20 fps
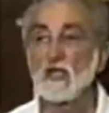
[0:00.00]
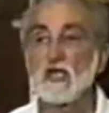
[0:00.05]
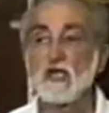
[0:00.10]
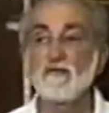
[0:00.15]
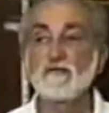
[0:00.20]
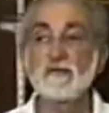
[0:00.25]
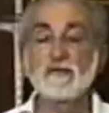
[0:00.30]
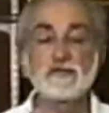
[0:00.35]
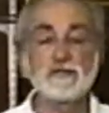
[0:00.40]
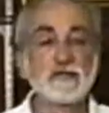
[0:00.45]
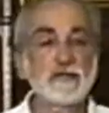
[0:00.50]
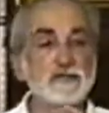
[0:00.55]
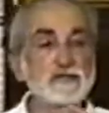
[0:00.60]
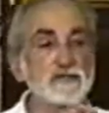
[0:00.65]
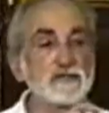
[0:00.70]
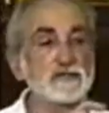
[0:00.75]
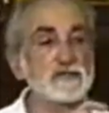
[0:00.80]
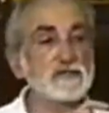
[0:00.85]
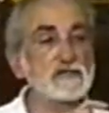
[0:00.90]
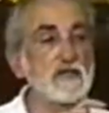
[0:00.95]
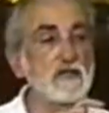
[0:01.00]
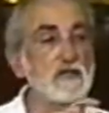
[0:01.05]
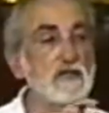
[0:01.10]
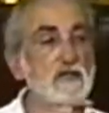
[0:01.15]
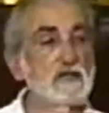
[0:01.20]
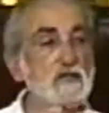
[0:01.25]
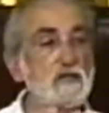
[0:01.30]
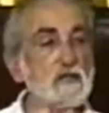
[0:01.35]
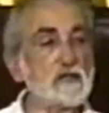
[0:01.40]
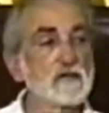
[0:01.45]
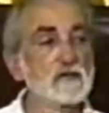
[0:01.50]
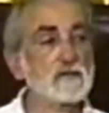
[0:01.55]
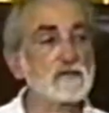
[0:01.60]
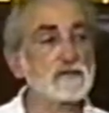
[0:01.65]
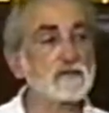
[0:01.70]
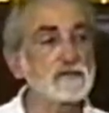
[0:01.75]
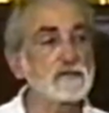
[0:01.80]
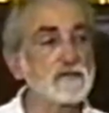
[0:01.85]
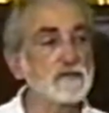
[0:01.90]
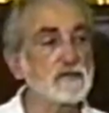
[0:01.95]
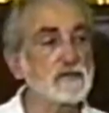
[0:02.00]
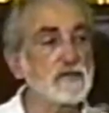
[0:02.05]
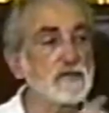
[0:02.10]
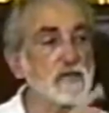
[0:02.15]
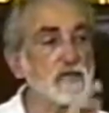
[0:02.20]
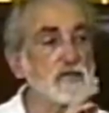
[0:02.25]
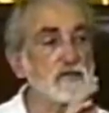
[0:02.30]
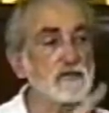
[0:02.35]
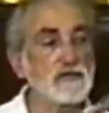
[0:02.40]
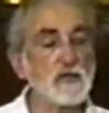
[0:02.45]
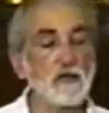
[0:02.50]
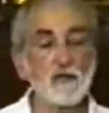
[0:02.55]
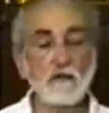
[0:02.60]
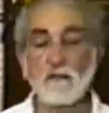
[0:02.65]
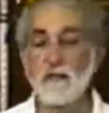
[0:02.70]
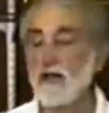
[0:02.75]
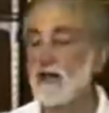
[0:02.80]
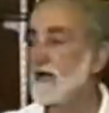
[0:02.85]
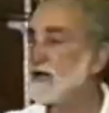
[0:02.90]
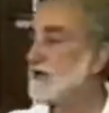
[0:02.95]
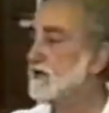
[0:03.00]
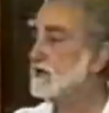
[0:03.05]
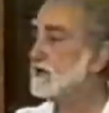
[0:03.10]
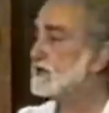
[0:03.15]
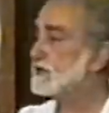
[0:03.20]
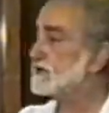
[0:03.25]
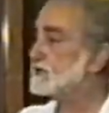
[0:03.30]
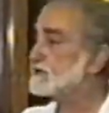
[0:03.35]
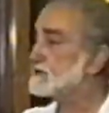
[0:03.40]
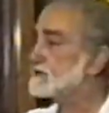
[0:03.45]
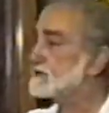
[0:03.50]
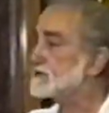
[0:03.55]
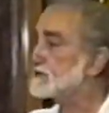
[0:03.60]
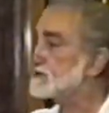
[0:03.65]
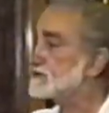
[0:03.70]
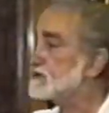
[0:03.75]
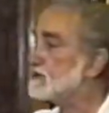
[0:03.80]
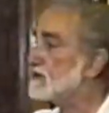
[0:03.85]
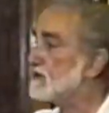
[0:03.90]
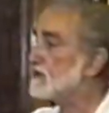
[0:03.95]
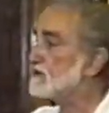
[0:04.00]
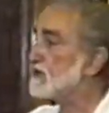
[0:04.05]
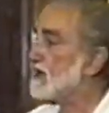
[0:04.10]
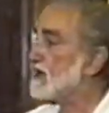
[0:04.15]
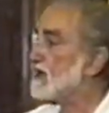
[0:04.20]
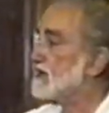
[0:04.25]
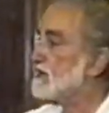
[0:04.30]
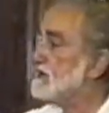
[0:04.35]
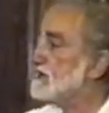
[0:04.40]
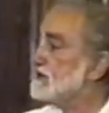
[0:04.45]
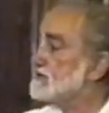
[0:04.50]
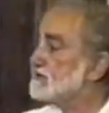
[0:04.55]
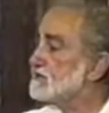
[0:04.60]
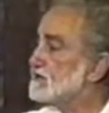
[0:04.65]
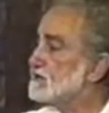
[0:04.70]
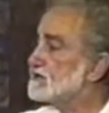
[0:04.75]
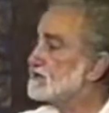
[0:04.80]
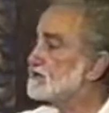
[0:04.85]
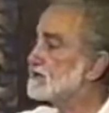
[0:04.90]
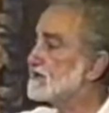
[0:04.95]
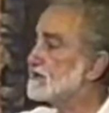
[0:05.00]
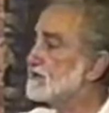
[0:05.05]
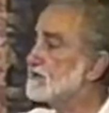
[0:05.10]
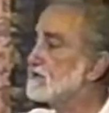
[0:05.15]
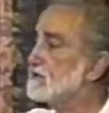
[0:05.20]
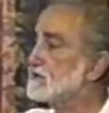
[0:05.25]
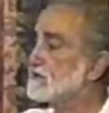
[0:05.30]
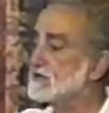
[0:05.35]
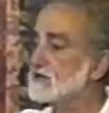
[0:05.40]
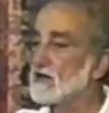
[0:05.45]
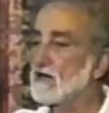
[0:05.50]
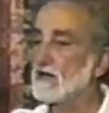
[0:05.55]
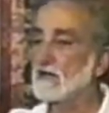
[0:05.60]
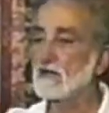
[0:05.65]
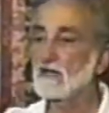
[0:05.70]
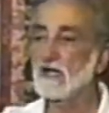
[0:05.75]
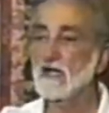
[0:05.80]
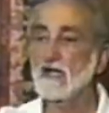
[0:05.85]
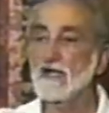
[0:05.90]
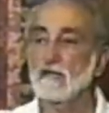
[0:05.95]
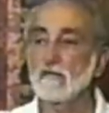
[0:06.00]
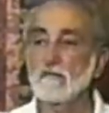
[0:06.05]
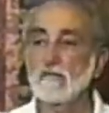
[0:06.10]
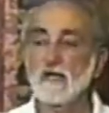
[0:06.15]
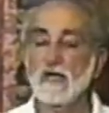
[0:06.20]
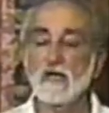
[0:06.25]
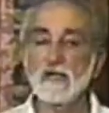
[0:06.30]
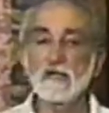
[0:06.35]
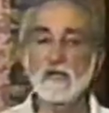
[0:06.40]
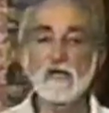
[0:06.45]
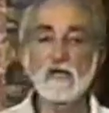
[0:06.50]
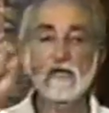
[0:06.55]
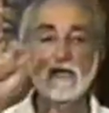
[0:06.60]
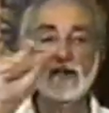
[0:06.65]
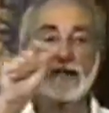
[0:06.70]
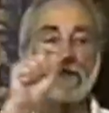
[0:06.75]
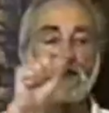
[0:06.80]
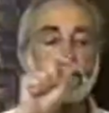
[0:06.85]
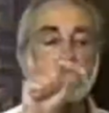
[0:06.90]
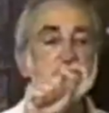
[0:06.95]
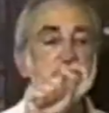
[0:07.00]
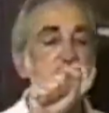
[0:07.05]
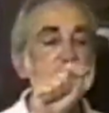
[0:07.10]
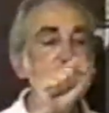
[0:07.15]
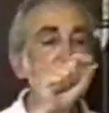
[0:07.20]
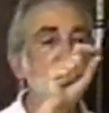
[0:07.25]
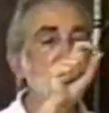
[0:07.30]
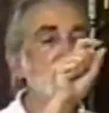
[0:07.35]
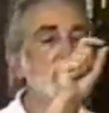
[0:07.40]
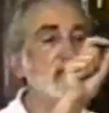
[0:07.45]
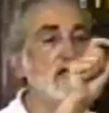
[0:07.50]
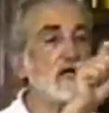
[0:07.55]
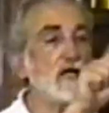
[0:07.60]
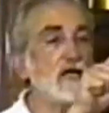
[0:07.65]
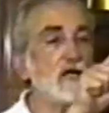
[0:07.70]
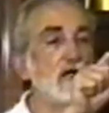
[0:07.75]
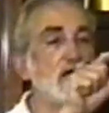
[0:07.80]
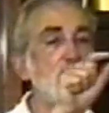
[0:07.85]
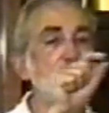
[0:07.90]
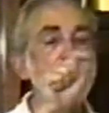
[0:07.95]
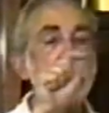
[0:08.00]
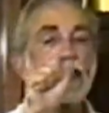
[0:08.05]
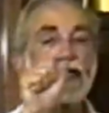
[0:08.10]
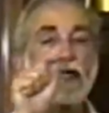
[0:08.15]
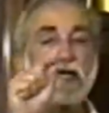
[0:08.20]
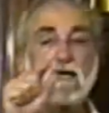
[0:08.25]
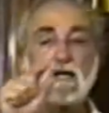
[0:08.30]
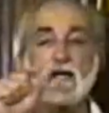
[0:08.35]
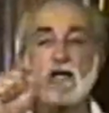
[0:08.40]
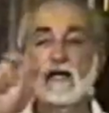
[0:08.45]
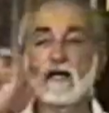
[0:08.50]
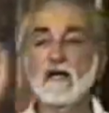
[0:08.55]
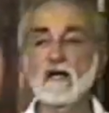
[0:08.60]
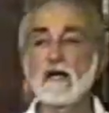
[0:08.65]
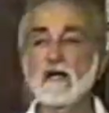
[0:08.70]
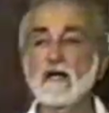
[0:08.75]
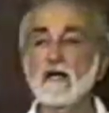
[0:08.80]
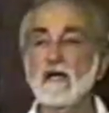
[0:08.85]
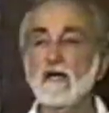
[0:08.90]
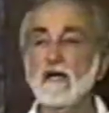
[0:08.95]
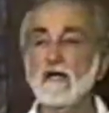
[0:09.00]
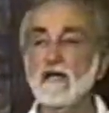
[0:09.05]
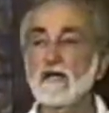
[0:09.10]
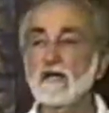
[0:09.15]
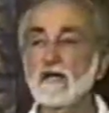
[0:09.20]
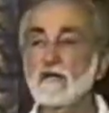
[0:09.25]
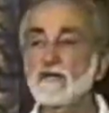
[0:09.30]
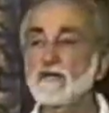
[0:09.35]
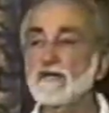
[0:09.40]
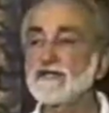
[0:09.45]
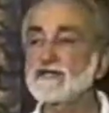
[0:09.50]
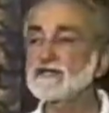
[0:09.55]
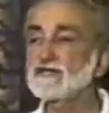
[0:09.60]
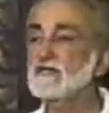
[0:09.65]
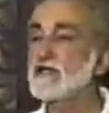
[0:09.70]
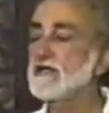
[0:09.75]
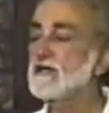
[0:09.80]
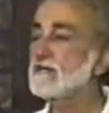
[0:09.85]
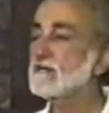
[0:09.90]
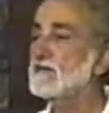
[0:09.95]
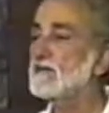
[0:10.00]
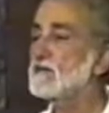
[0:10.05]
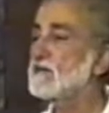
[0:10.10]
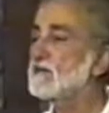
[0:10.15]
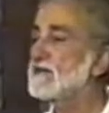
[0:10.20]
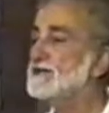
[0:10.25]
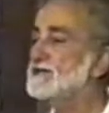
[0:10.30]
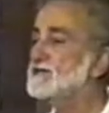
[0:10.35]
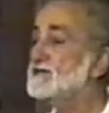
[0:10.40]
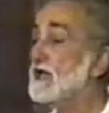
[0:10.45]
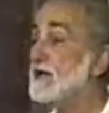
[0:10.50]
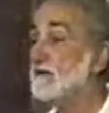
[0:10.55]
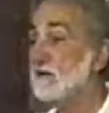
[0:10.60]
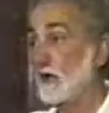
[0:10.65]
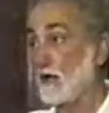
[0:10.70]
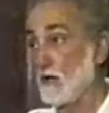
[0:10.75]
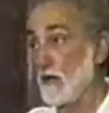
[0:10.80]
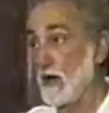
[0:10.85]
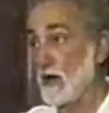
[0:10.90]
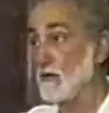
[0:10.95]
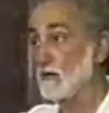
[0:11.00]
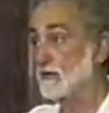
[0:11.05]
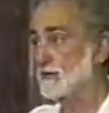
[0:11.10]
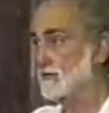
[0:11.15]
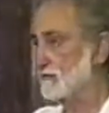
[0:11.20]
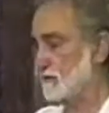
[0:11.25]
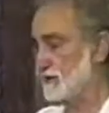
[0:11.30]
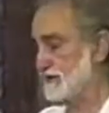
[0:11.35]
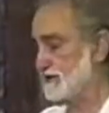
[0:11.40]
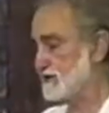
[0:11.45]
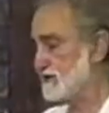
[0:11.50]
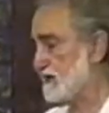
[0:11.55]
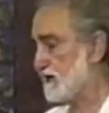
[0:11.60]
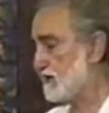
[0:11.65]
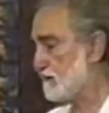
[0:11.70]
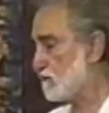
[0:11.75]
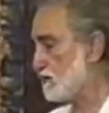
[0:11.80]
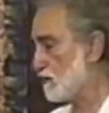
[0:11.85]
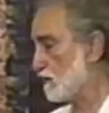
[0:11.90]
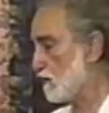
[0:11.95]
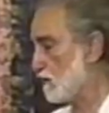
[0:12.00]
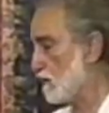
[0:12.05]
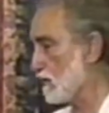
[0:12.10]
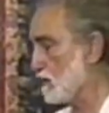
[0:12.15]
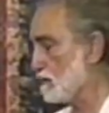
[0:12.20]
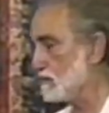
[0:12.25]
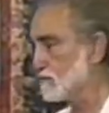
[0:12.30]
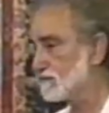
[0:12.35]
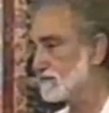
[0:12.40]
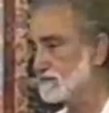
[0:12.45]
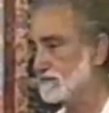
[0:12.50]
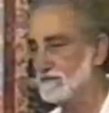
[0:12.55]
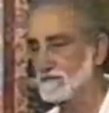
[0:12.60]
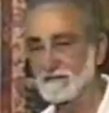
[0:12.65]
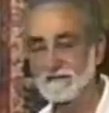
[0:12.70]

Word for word: If you just studied those, you could then go back into Pseudo Dionysius and you could go line by line and you can say, ah, ah, restatement, restatement, quote, restatement, quote.